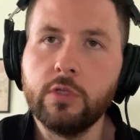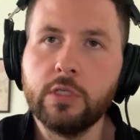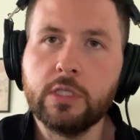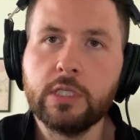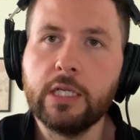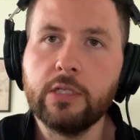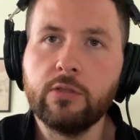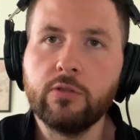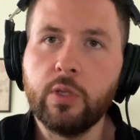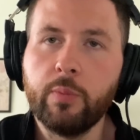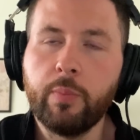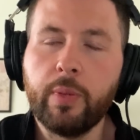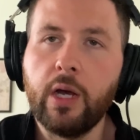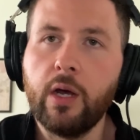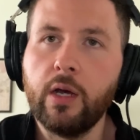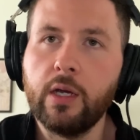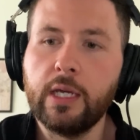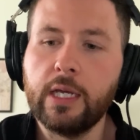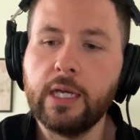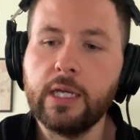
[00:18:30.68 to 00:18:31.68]
through the centre of the
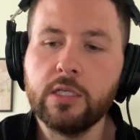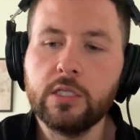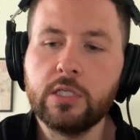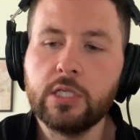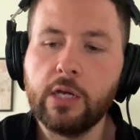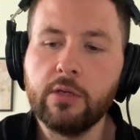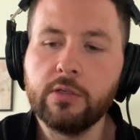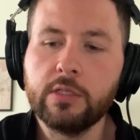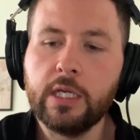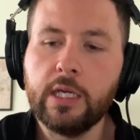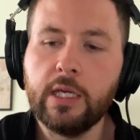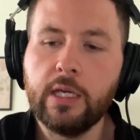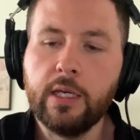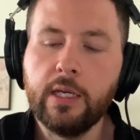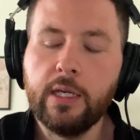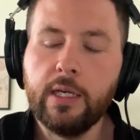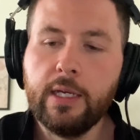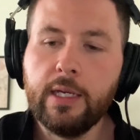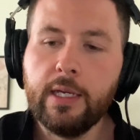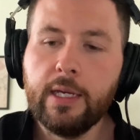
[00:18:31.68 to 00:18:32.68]
park against Chelsea,
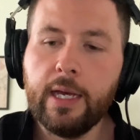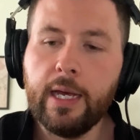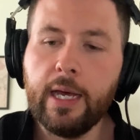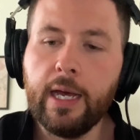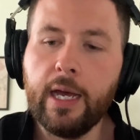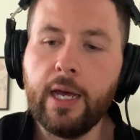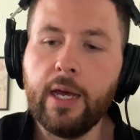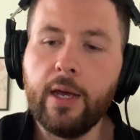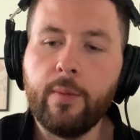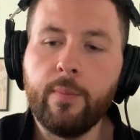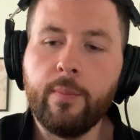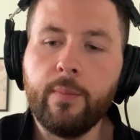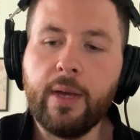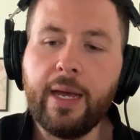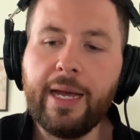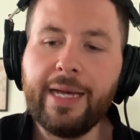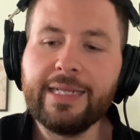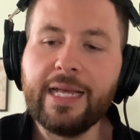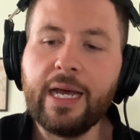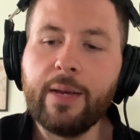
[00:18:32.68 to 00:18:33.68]
um,
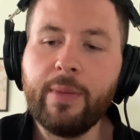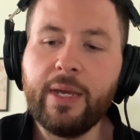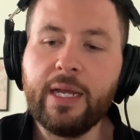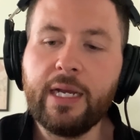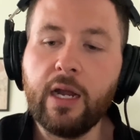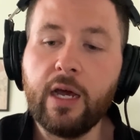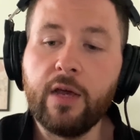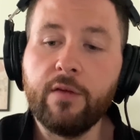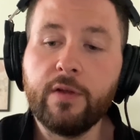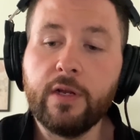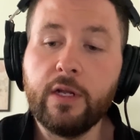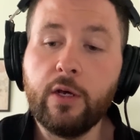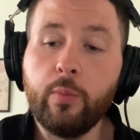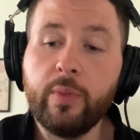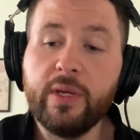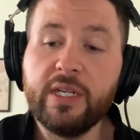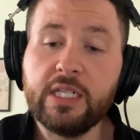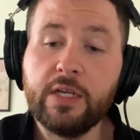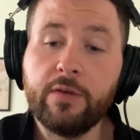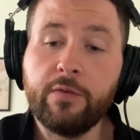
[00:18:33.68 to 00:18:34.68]
and that made life a
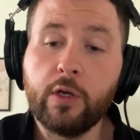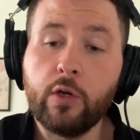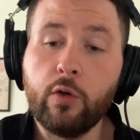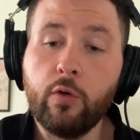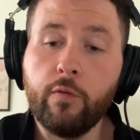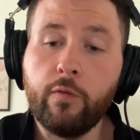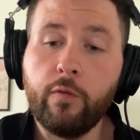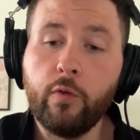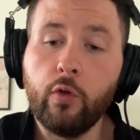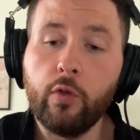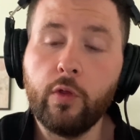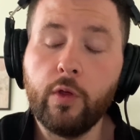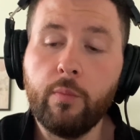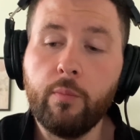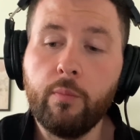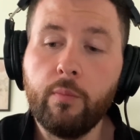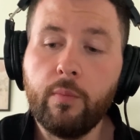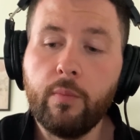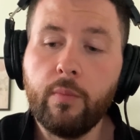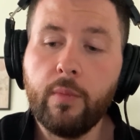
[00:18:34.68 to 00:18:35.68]
little bit difficult for
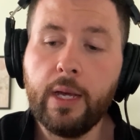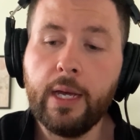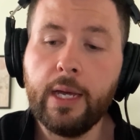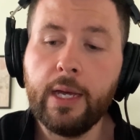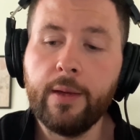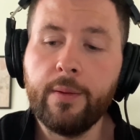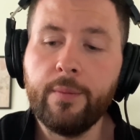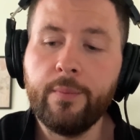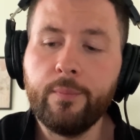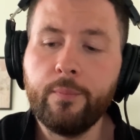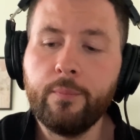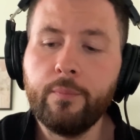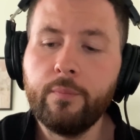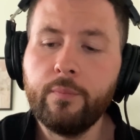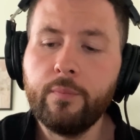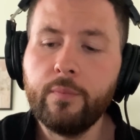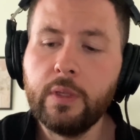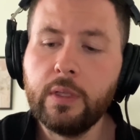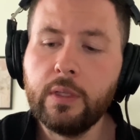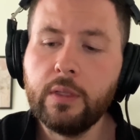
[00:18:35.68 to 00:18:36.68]
them.
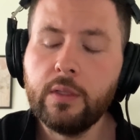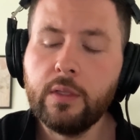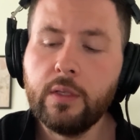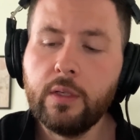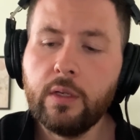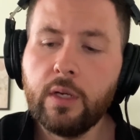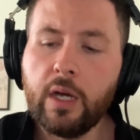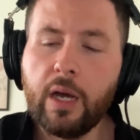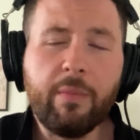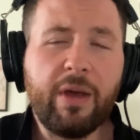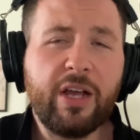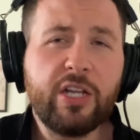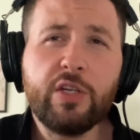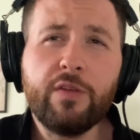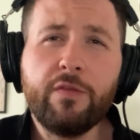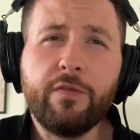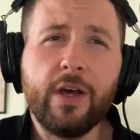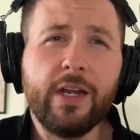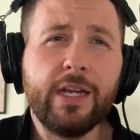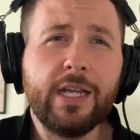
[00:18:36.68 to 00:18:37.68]
Um, I'm
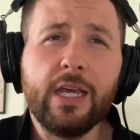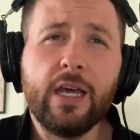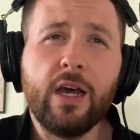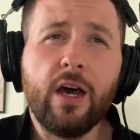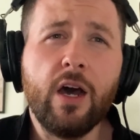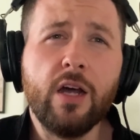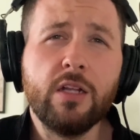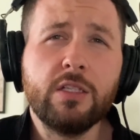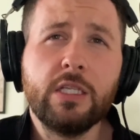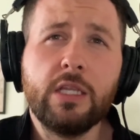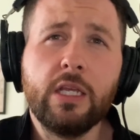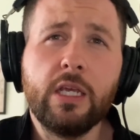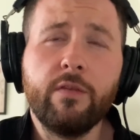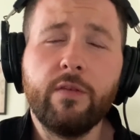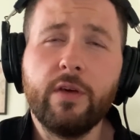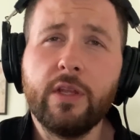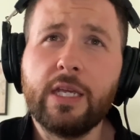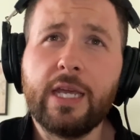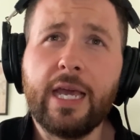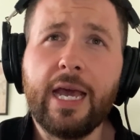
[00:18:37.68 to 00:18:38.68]
actually finding it hard to think
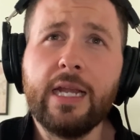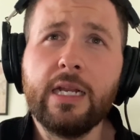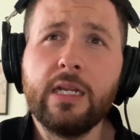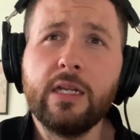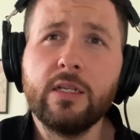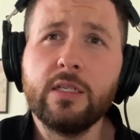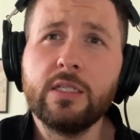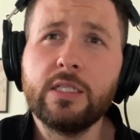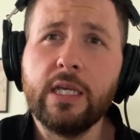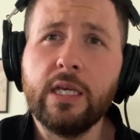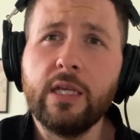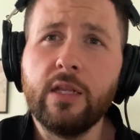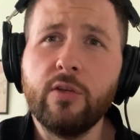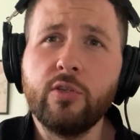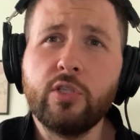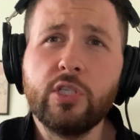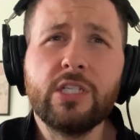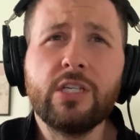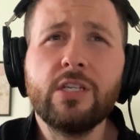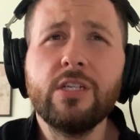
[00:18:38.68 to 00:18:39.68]
of other candidates here
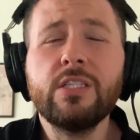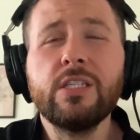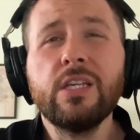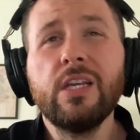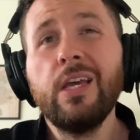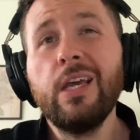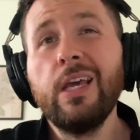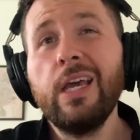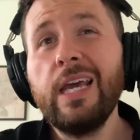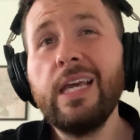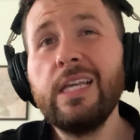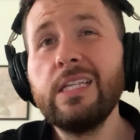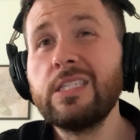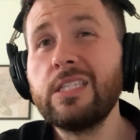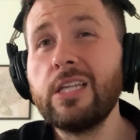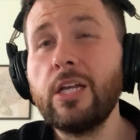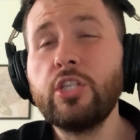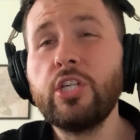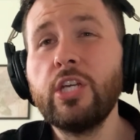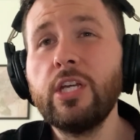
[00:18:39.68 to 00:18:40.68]
though, just because
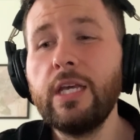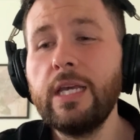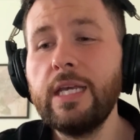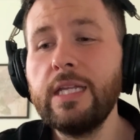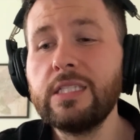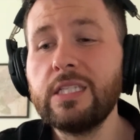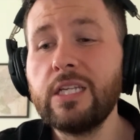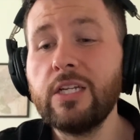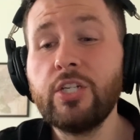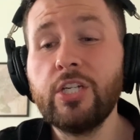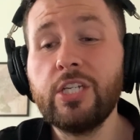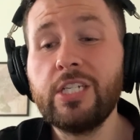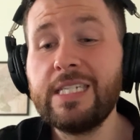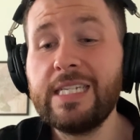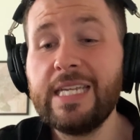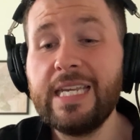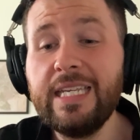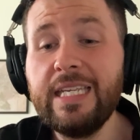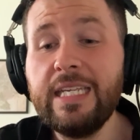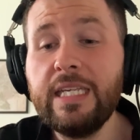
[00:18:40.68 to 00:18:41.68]
it's such a it's such a
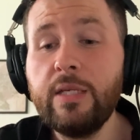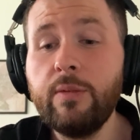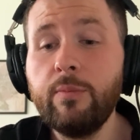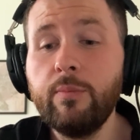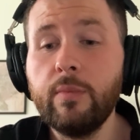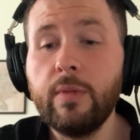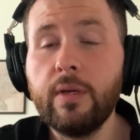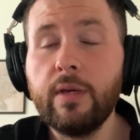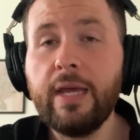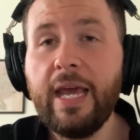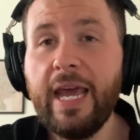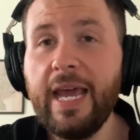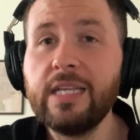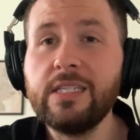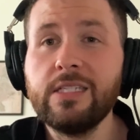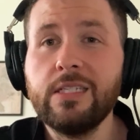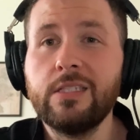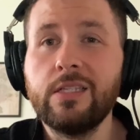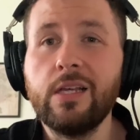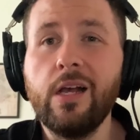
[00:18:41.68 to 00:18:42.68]
team
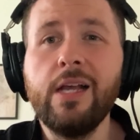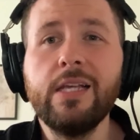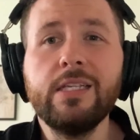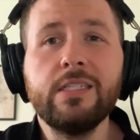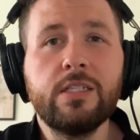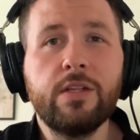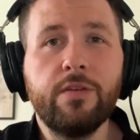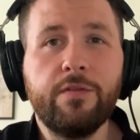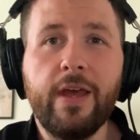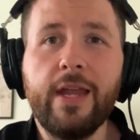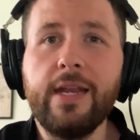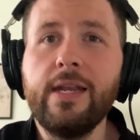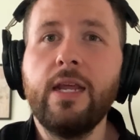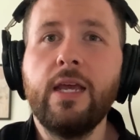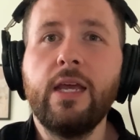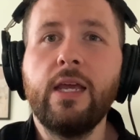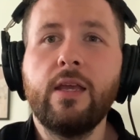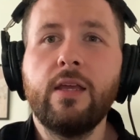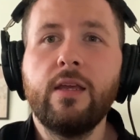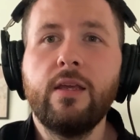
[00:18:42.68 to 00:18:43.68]
exercise
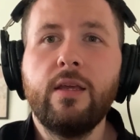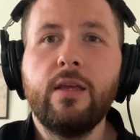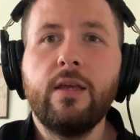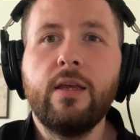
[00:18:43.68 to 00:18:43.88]
defending,